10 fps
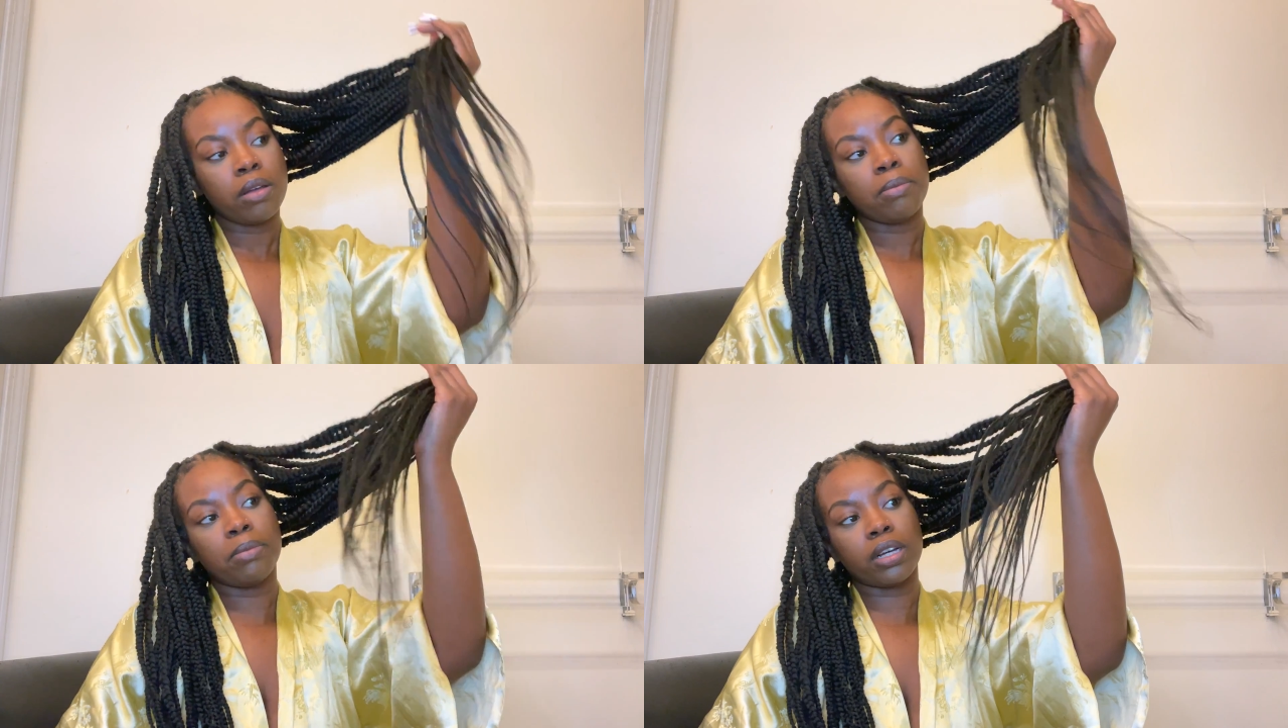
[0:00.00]

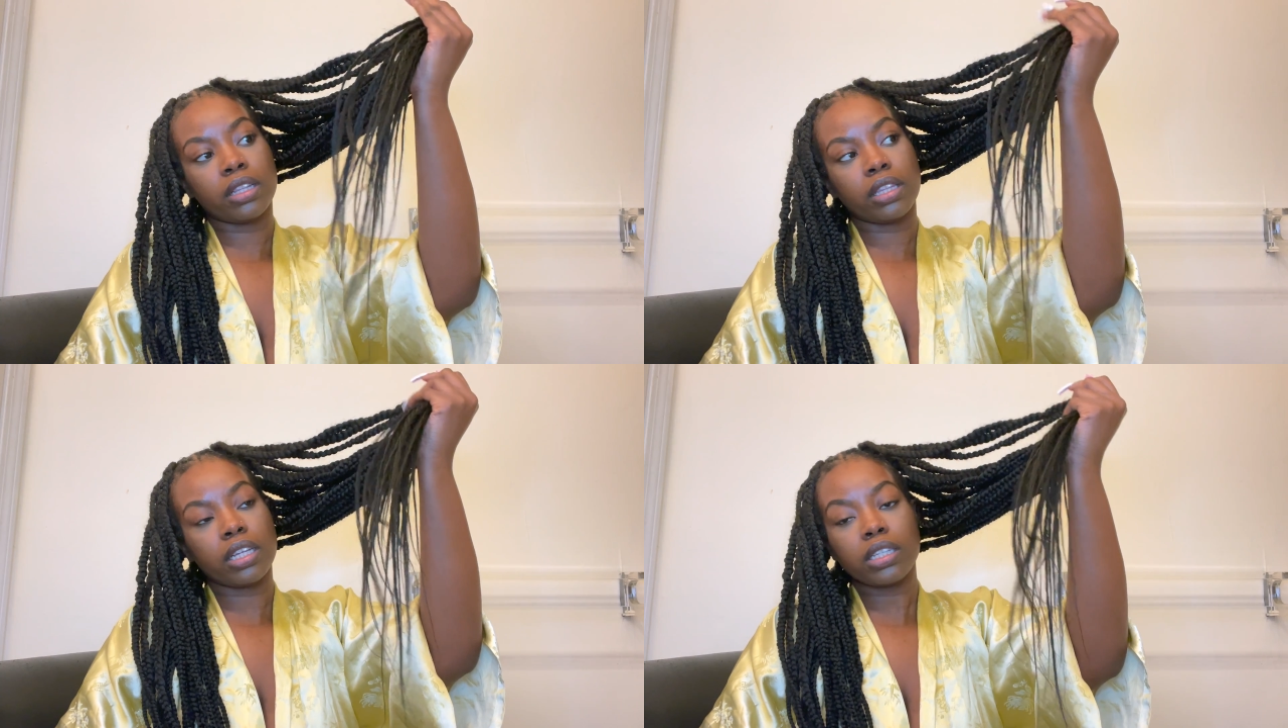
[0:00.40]

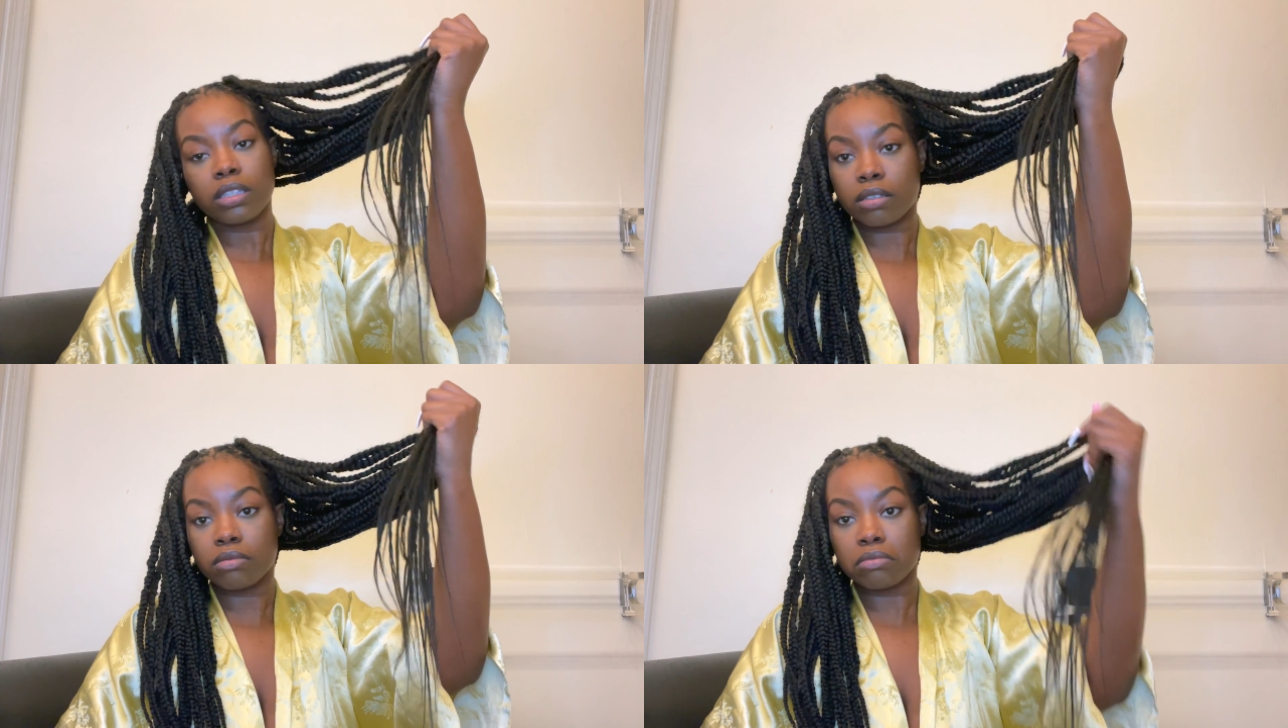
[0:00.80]
But
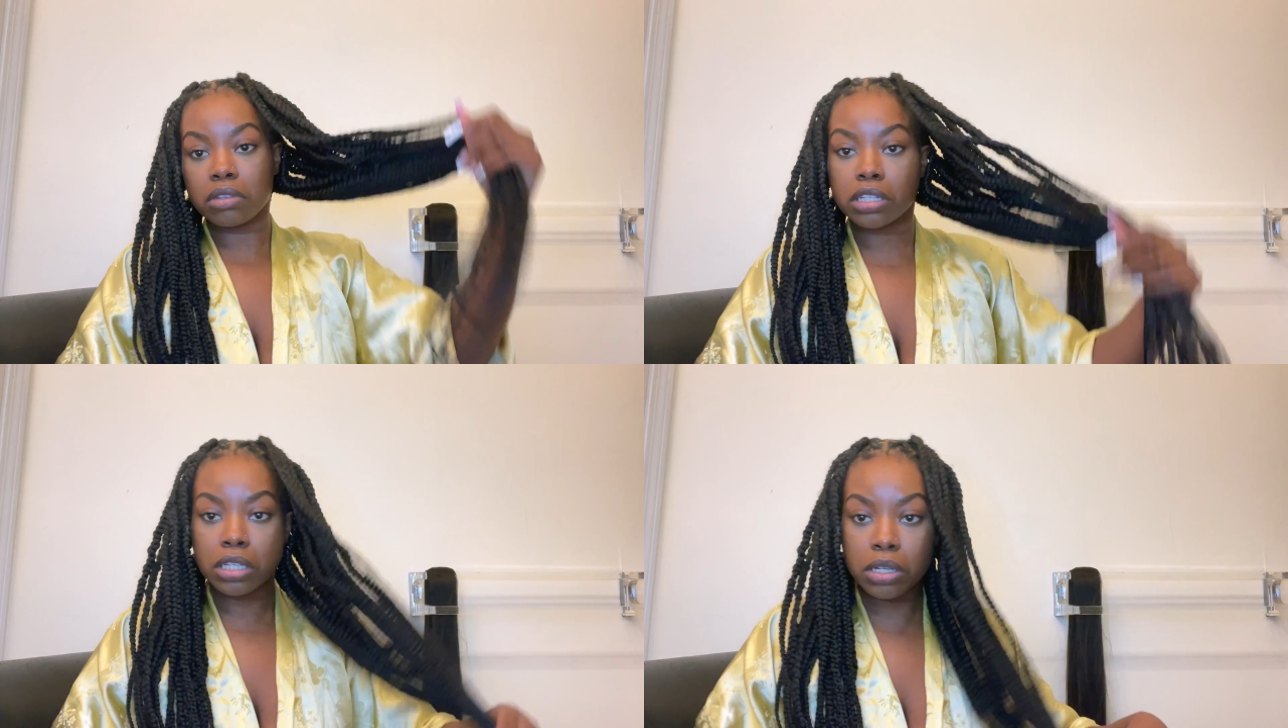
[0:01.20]
this
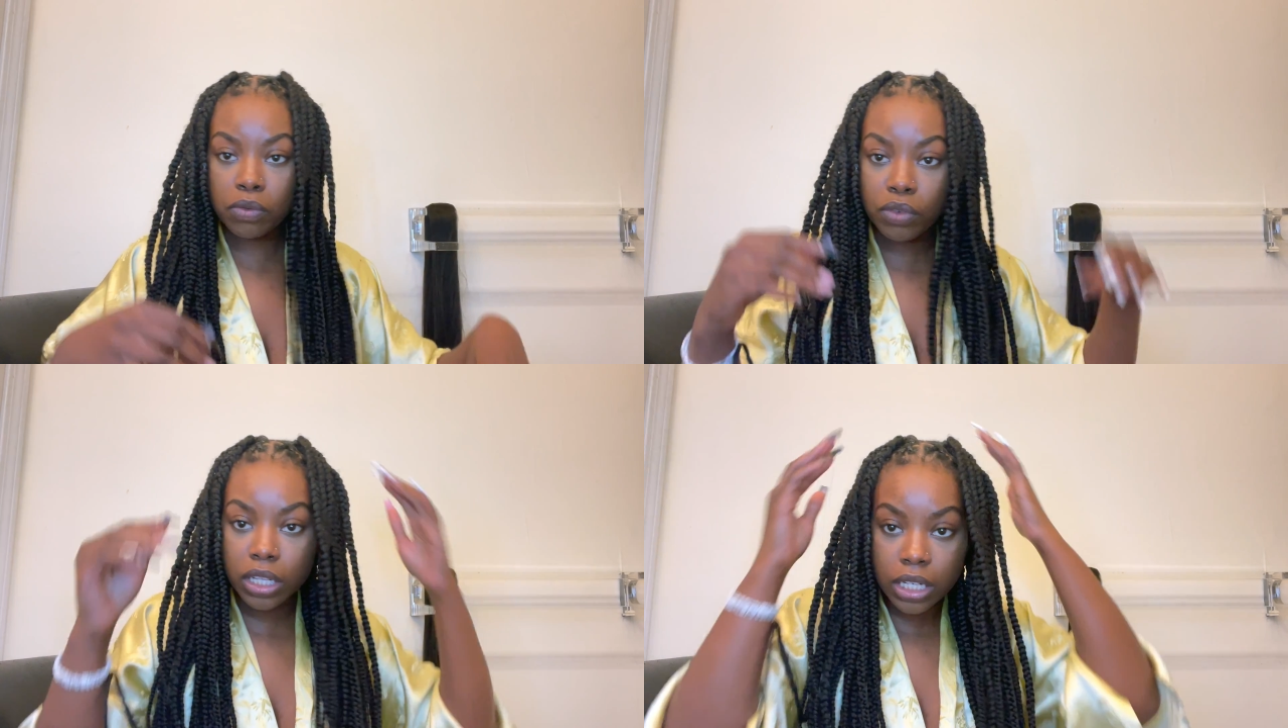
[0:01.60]
is looking
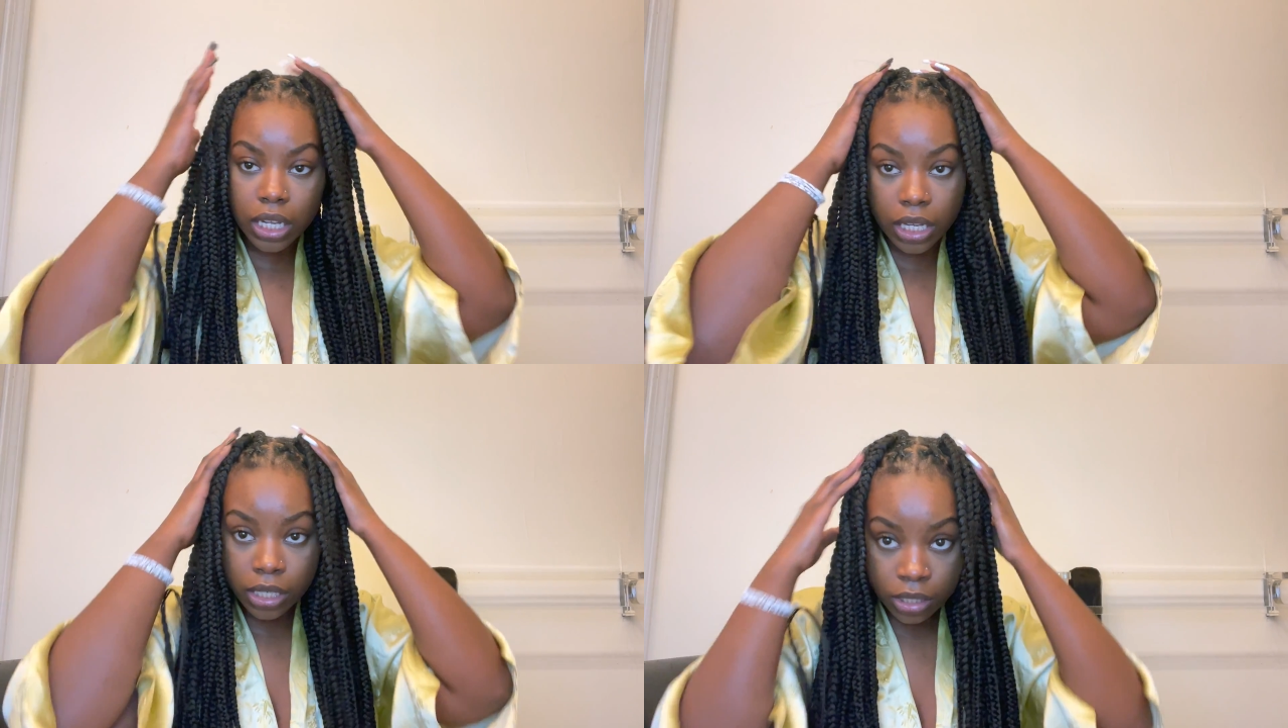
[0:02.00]
really
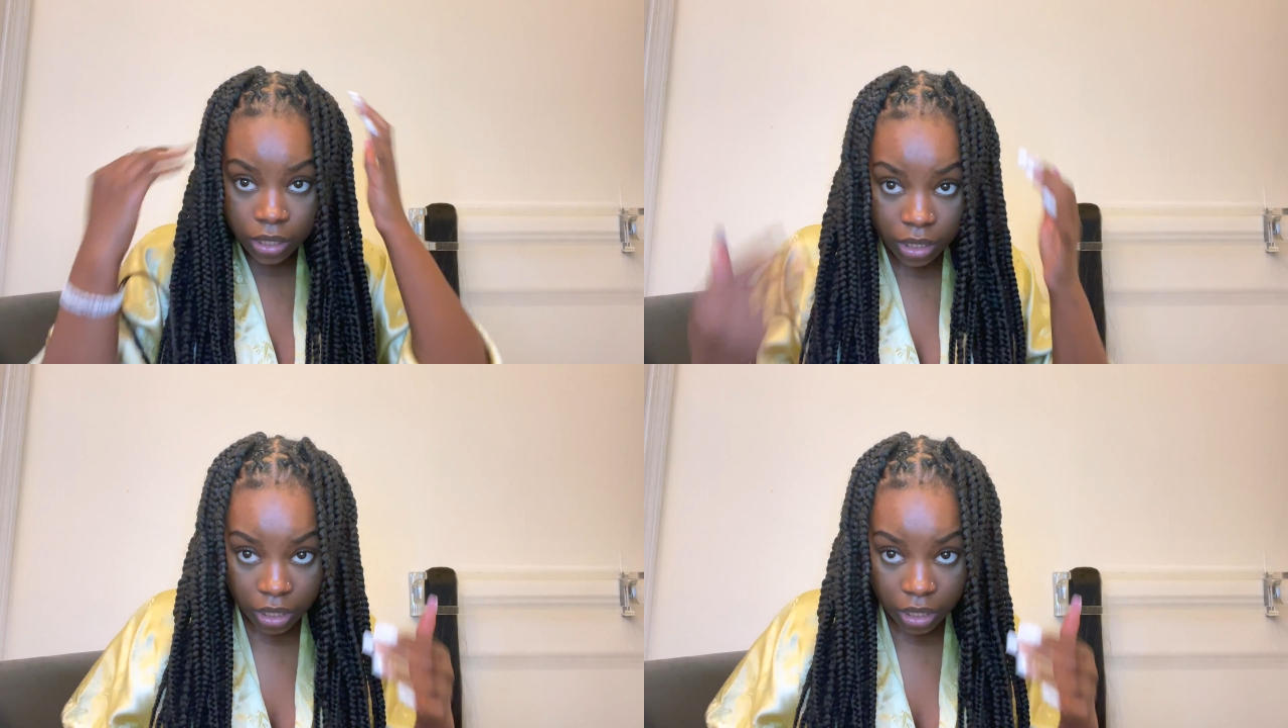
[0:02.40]
nice.